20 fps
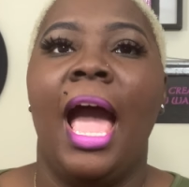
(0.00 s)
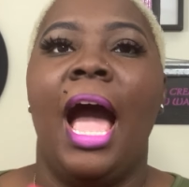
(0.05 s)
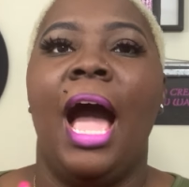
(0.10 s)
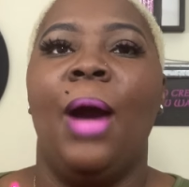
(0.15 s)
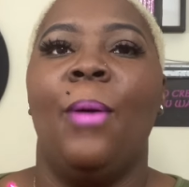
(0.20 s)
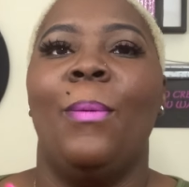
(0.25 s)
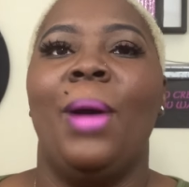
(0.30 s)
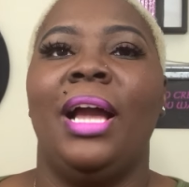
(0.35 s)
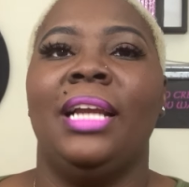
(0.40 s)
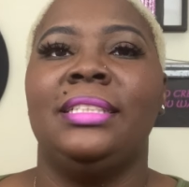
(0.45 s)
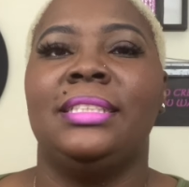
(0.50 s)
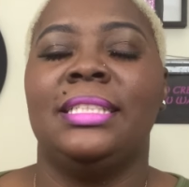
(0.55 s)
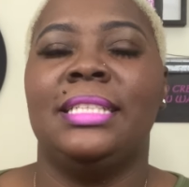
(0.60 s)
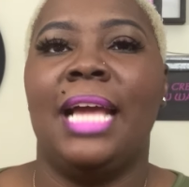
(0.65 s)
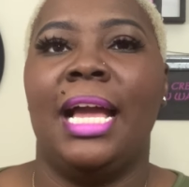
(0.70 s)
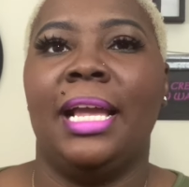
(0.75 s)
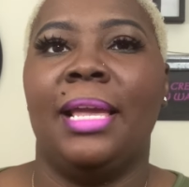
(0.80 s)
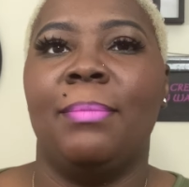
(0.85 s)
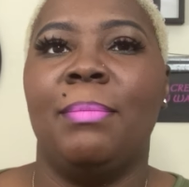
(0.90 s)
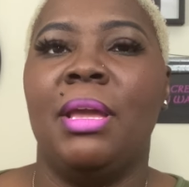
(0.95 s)
I watched the
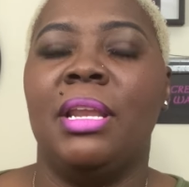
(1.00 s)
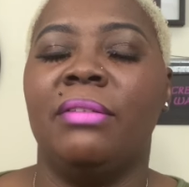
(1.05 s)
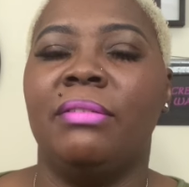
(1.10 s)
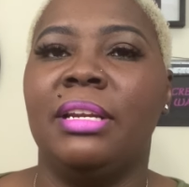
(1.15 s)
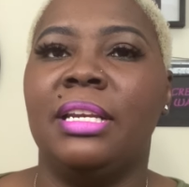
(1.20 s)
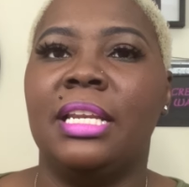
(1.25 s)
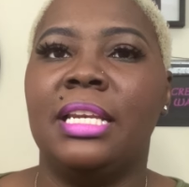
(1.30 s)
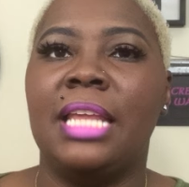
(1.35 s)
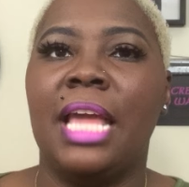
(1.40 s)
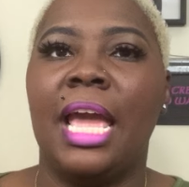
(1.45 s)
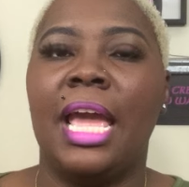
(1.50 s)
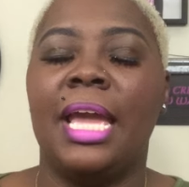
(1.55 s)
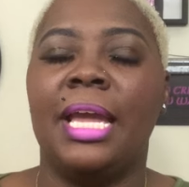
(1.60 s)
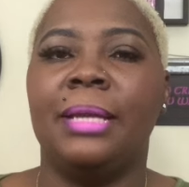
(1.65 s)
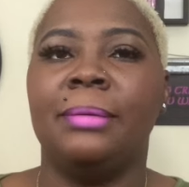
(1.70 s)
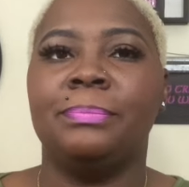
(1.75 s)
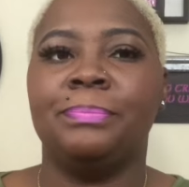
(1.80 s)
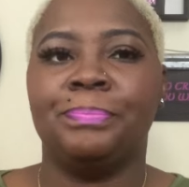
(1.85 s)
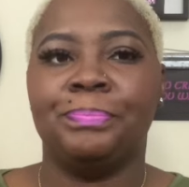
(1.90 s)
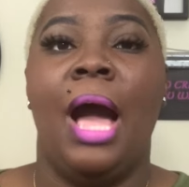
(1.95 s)
documentary
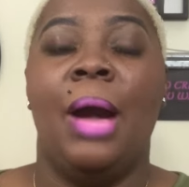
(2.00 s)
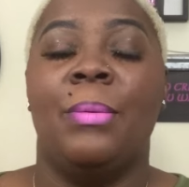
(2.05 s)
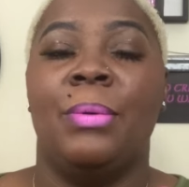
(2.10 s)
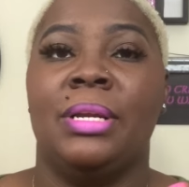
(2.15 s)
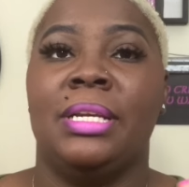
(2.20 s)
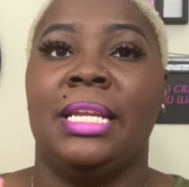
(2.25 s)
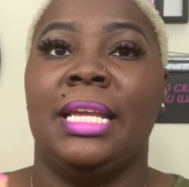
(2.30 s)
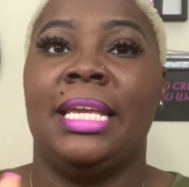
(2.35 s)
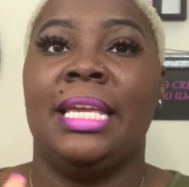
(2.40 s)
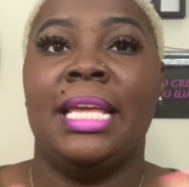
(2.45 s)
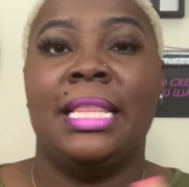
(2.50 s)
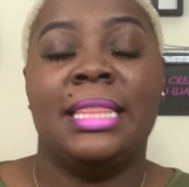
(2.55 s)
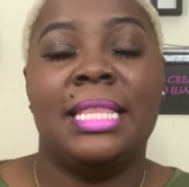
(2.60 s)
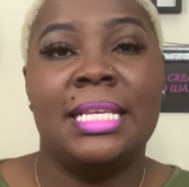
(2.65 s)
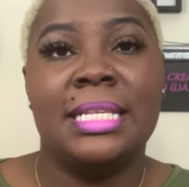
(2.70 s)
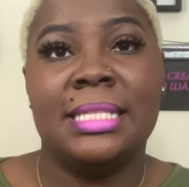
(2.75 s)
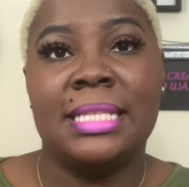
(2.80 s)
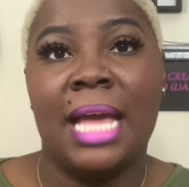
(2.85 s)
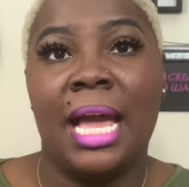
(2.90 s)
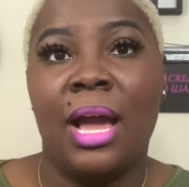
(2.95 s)
today. I wanted to get
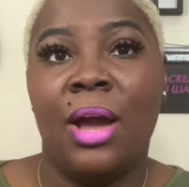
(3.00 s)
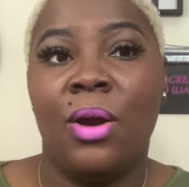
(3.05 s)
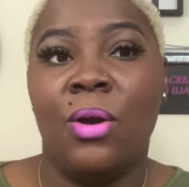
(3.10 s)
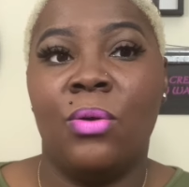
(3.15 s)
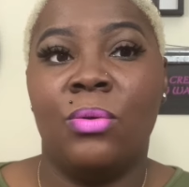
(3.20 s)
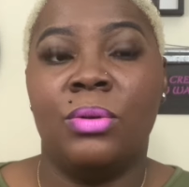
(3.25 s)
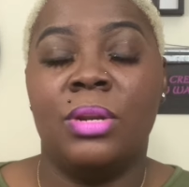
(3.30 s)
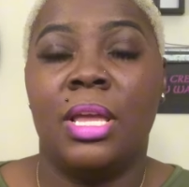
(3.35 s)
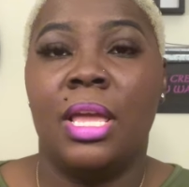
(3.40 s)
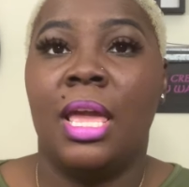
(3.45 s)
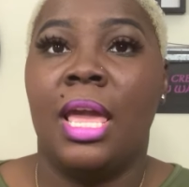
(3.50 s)
this out.